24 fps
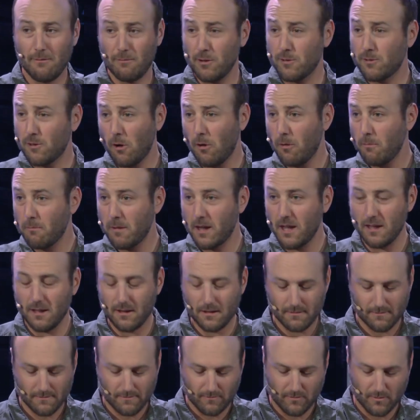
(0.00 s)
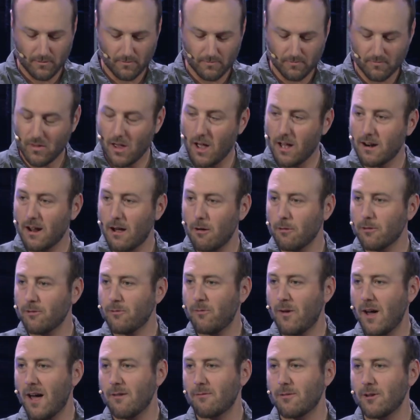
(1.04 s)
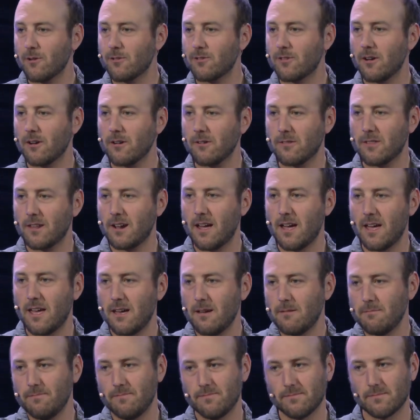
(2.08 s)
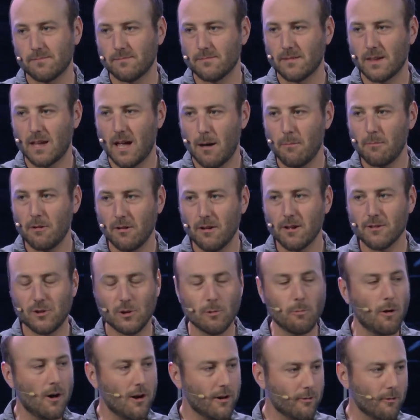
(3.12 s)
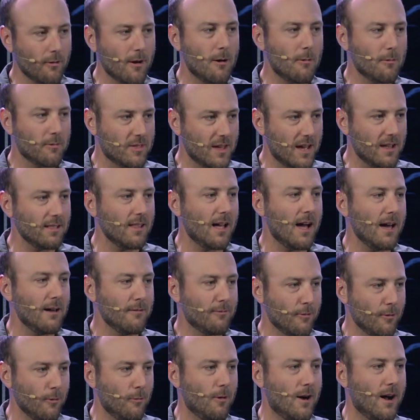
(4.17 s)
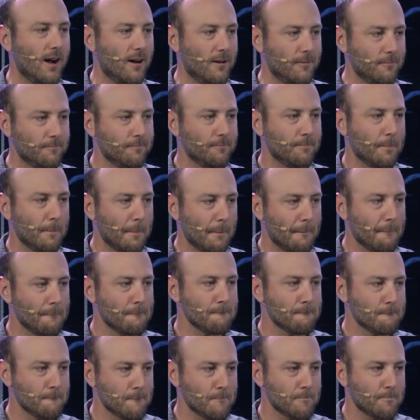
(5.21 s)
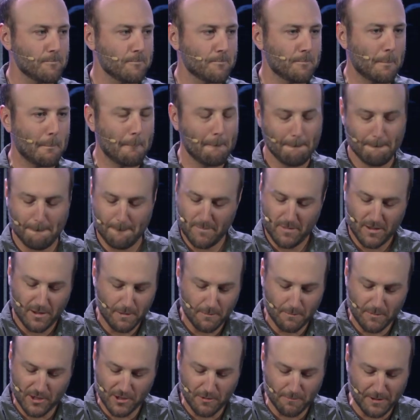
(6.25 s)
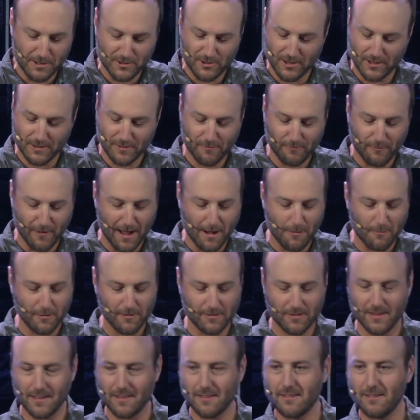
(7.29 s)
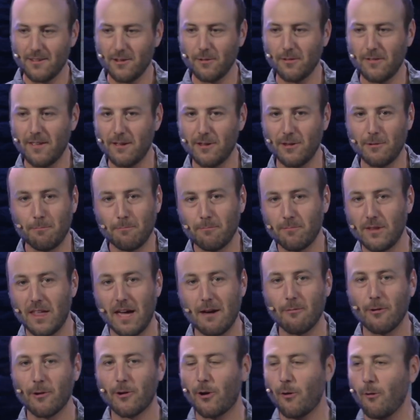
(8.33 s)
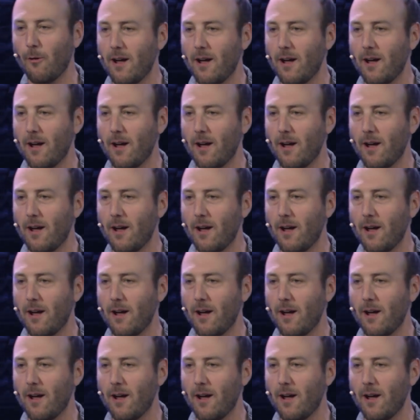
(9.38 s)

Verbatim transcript: If you told me, if you thought I was five years younger than I am, I'm going to let you walk around with that lie for a while. You'd be, you'd be just fine with it. You'll ne- you'd never